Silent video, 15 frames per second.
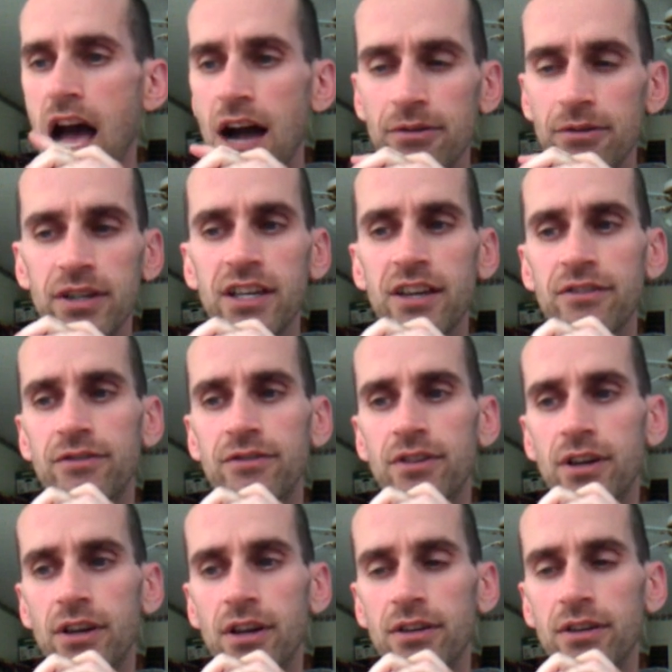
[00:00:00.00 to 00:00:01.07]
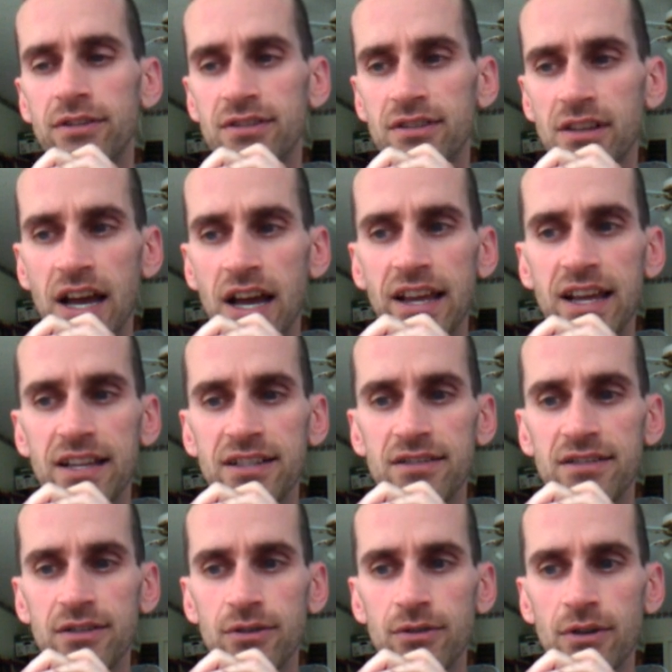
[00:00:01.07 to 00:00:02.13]
I'm going to give the, the slight
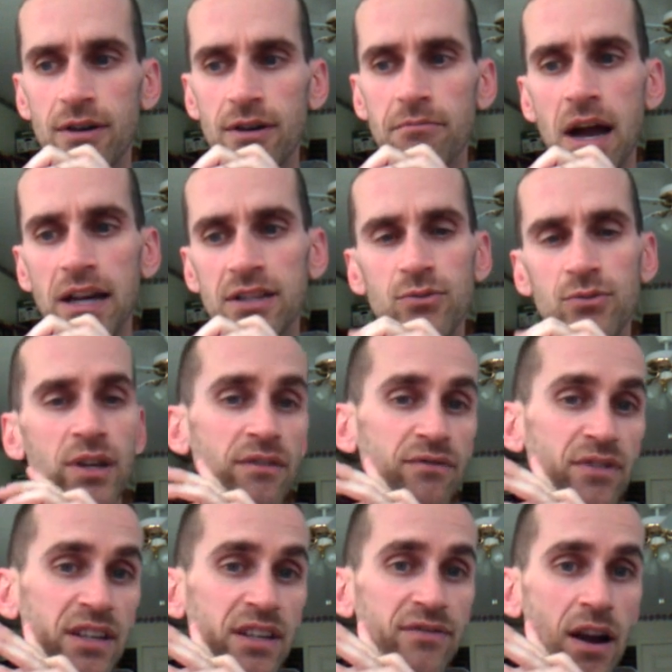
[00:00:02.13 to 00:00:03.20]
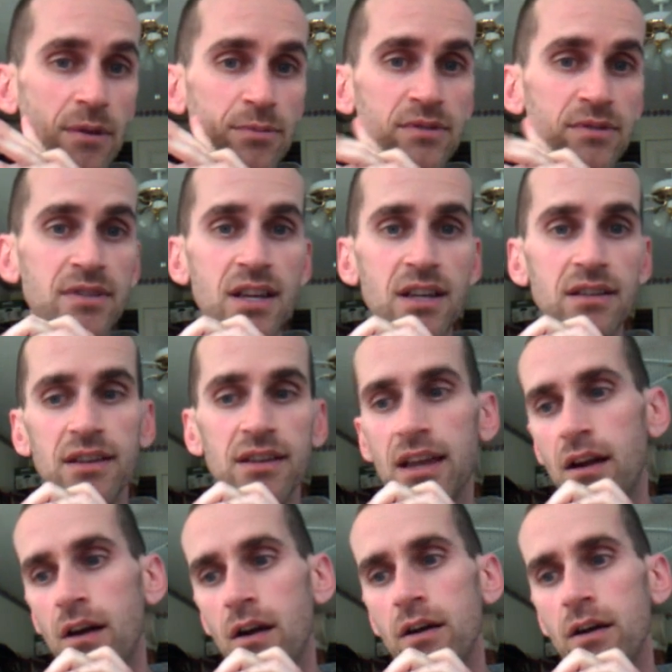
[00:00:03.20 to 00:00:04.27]
edge to uh, Mike Swick at 55%,
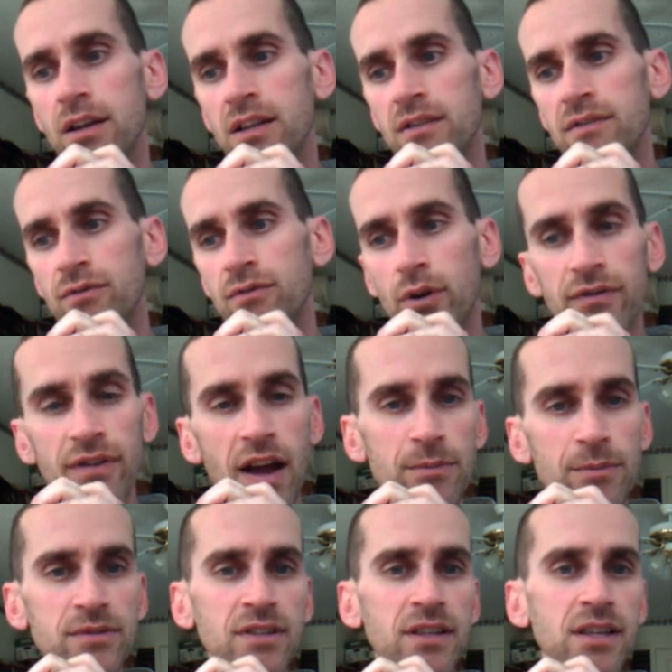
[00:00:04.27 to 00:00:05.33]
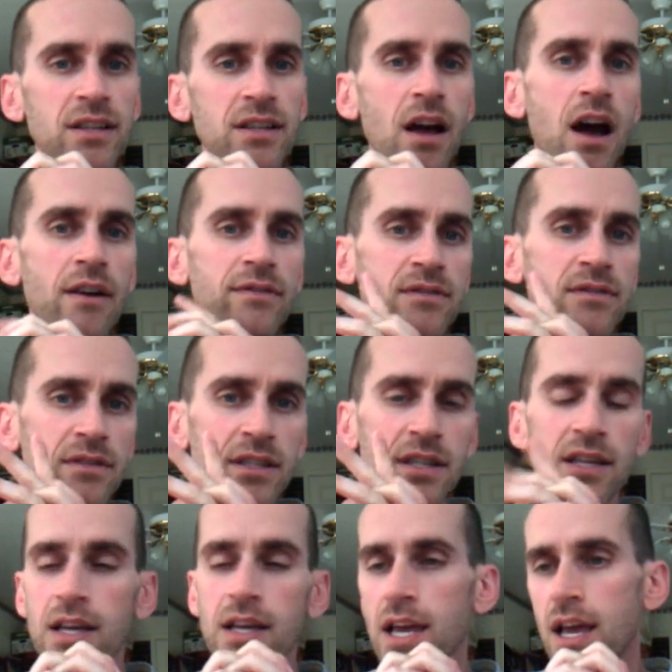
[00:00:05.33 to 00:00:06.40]
Dan Harding 45%,
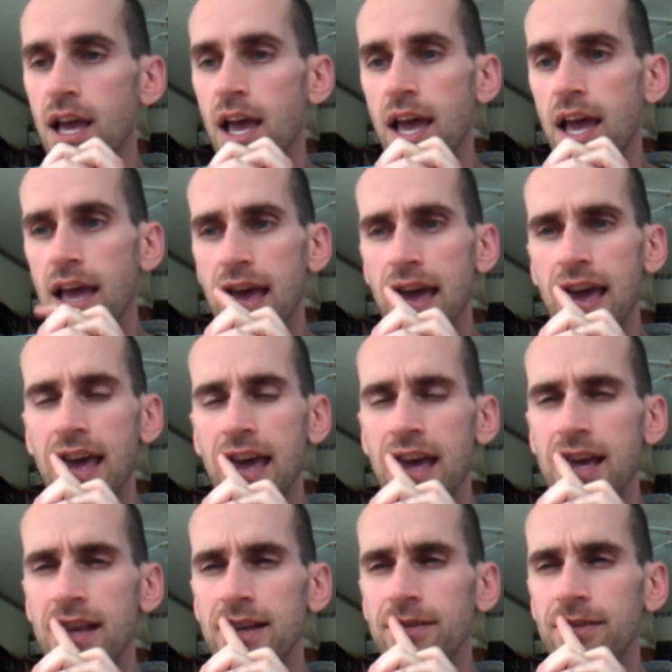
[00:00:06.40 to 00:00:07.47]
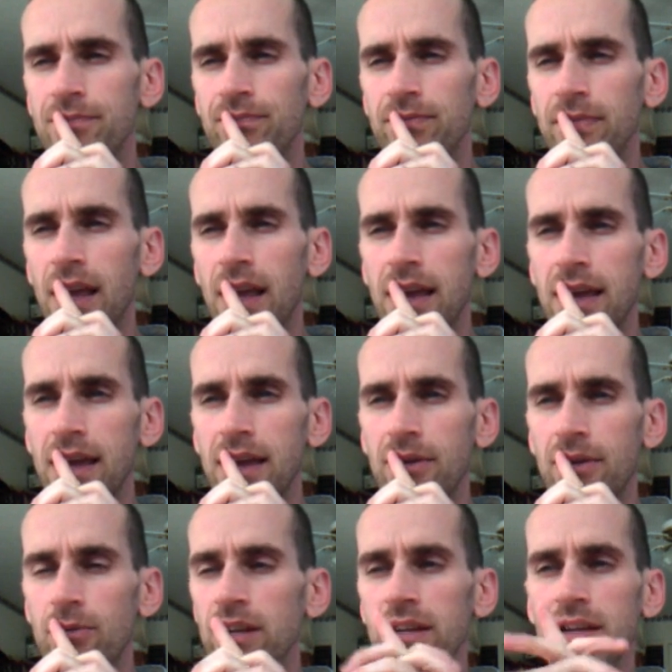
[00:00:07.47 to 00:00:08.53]
obviously. And it,
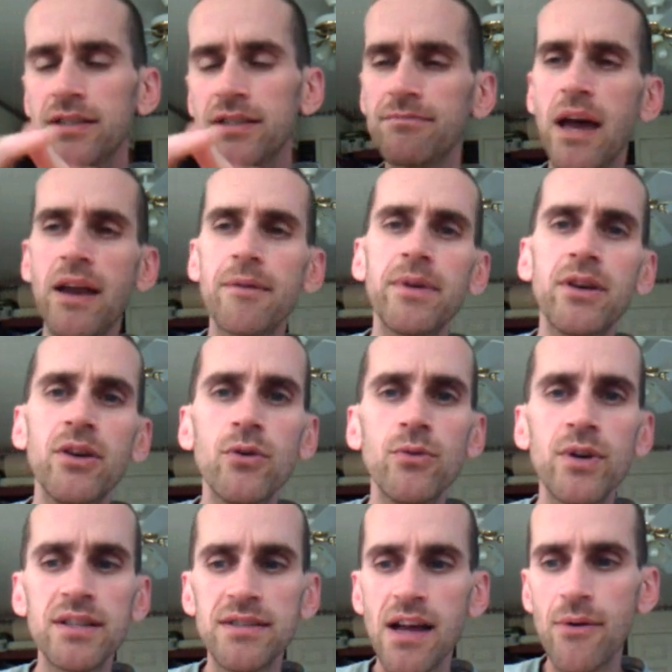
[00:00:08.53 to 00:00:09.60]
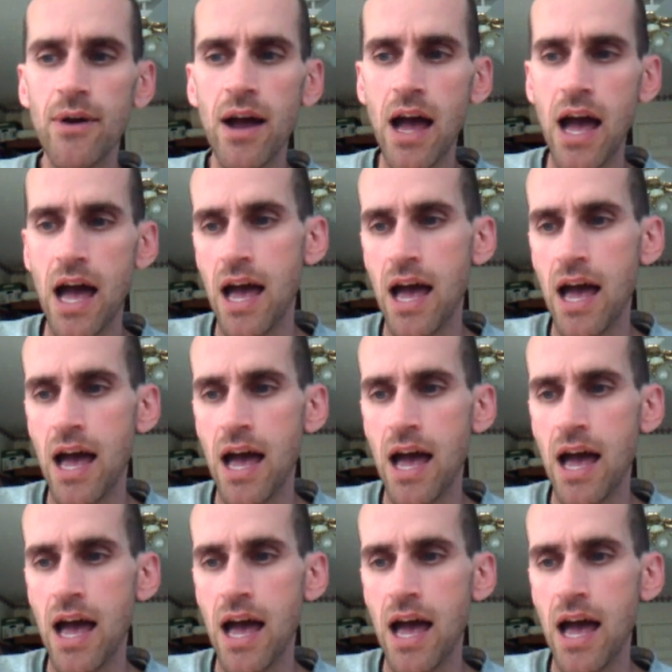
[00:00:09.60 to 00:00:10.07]
it really doesn't matter to me who wins. I, I,